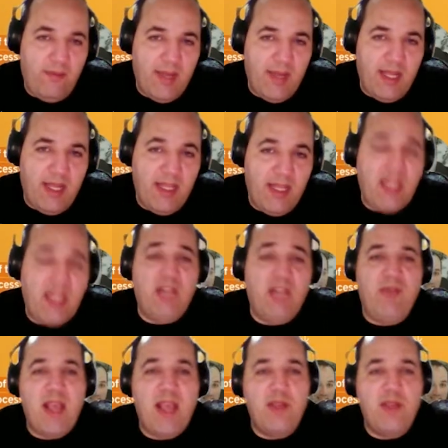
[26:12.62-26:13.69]

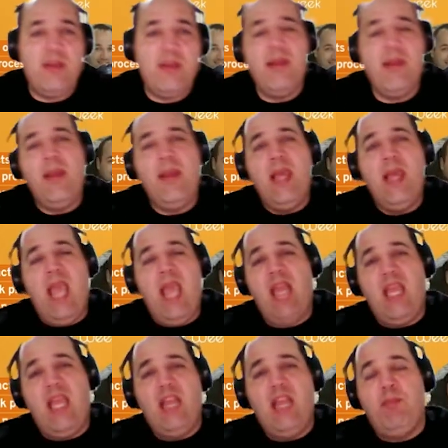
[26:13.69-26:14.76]
dissatisfactions,
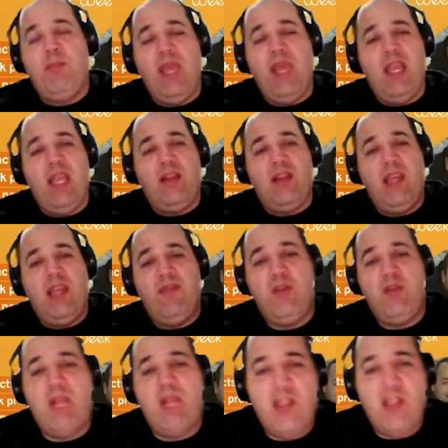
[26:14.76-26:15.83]
and it gives
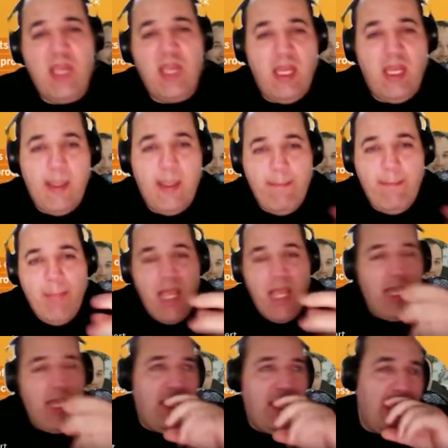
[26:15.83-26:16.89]
to the team
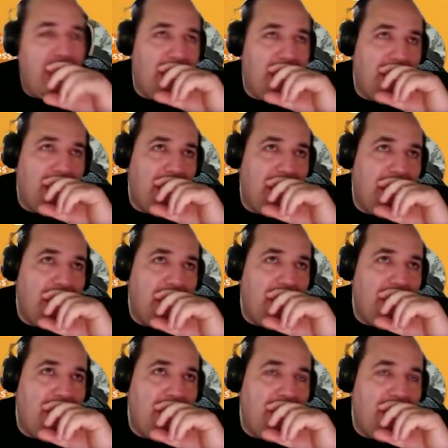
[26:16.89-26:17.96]

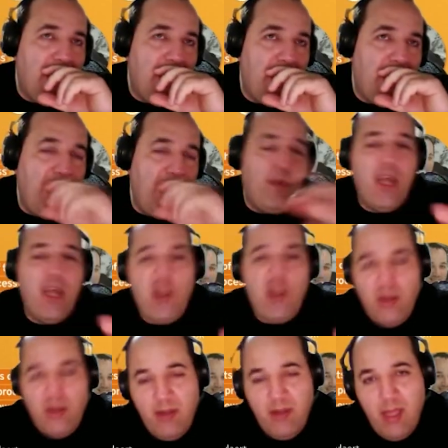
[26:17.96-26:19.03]
the
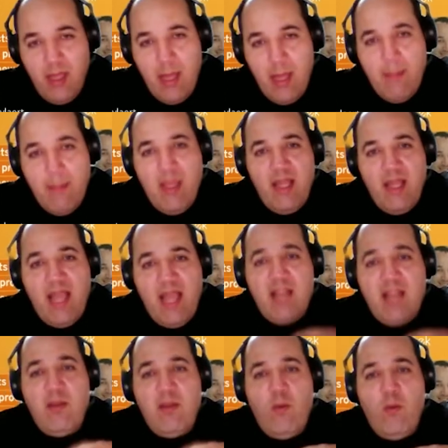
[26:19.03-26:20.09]
impression
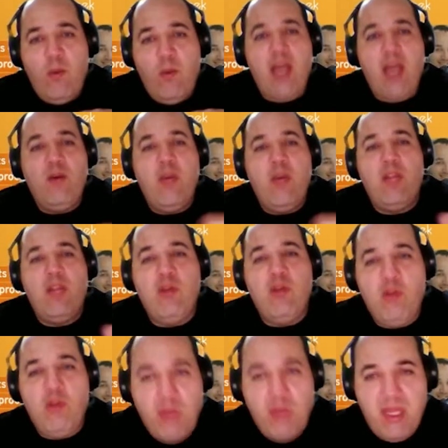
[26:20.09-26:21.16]
that we are going to
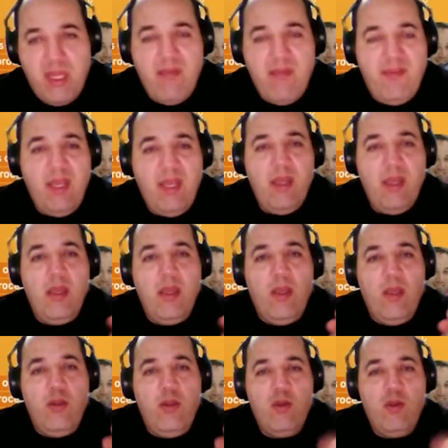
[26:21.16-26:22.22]
do something
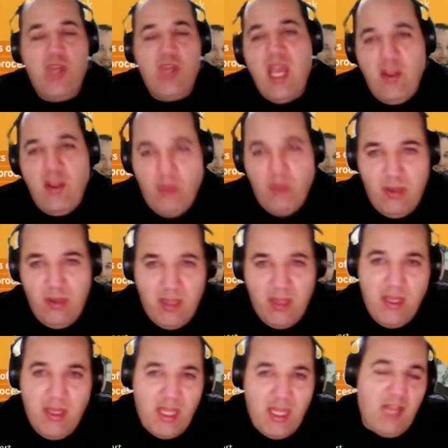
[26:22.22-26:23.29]
to change those
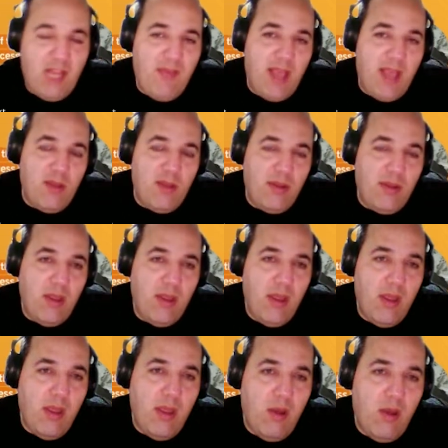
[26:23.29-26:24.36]
dissatisfactions.
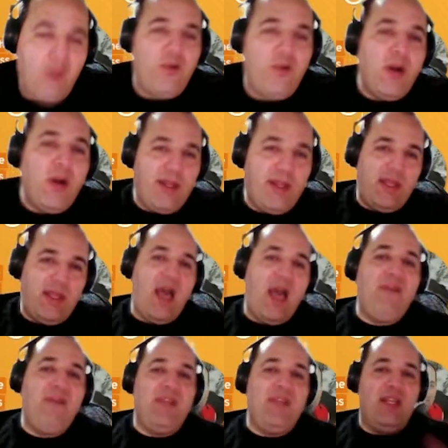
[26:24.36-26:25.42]
Of course,
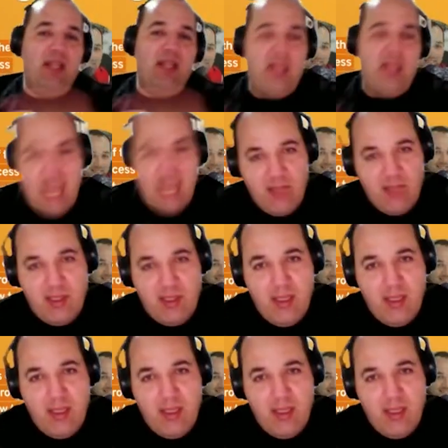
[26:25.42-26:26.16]
after the static,